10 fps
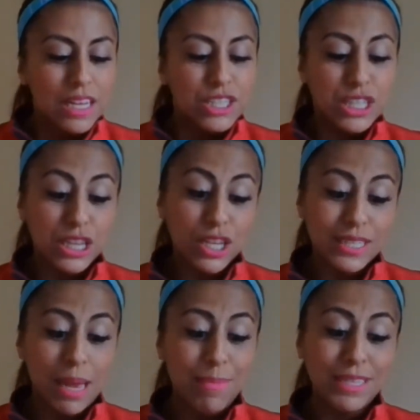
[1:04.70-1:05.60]
She
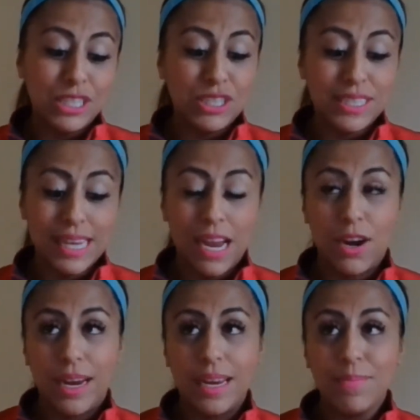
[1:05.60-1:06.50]
looked at Mr.
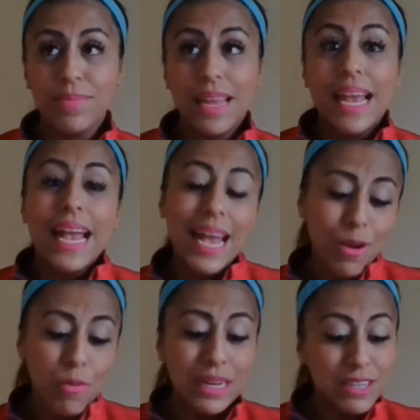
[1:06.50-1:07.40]
Scary.
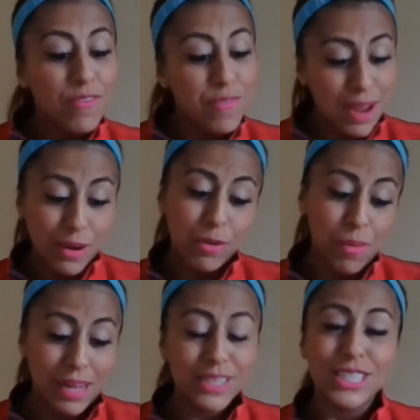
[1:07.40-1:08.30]
It went very
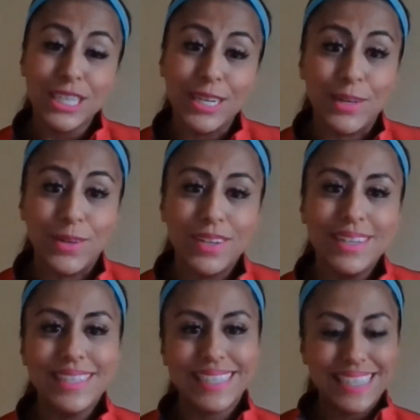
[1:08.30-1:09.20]
well too,
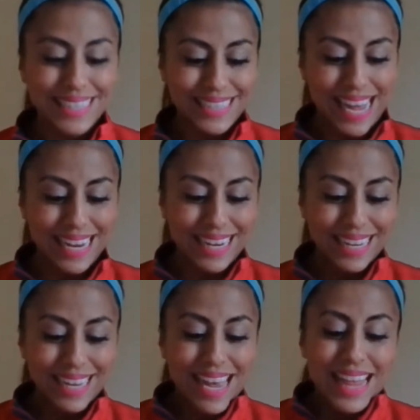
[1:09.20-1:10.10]
she said.
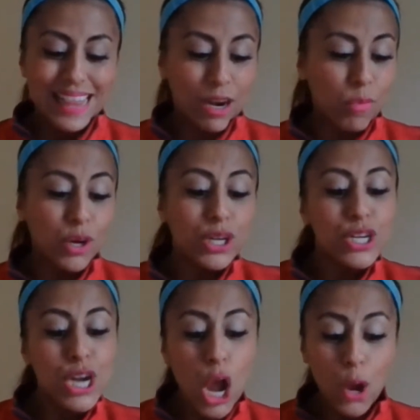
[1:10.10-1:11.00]
There were
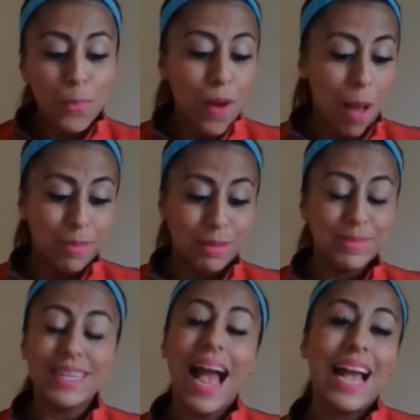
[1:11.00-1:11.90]
no
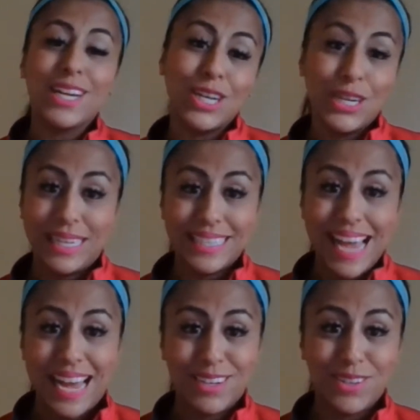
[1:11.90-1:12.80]
problems I couldn't
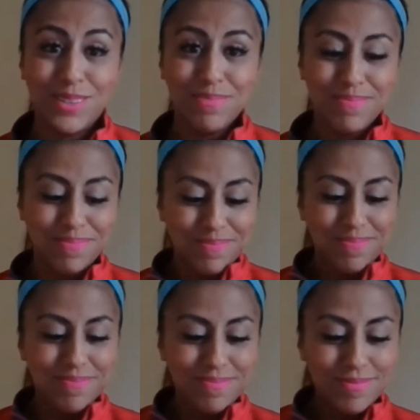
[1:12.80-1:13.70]
handle.
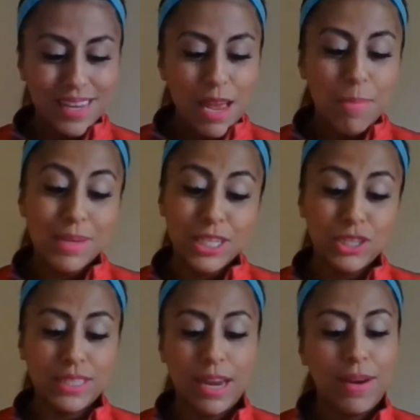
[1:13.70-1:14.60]

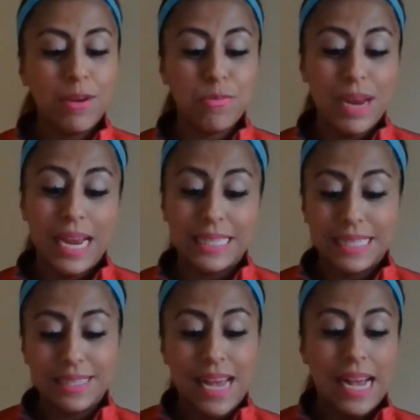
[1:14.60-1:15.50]
Mr. Scary raised
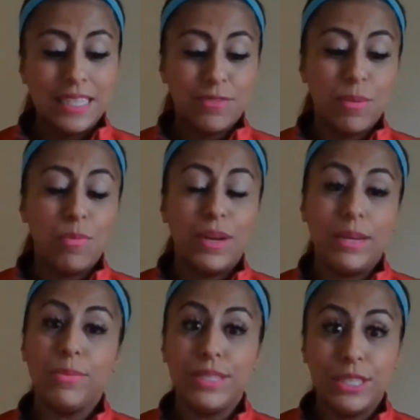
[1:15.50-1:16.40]
his eyes from what
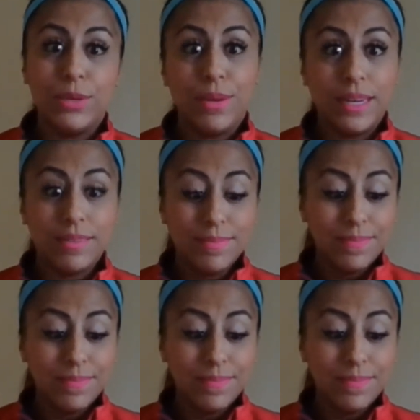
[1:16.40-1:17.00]
he was doing.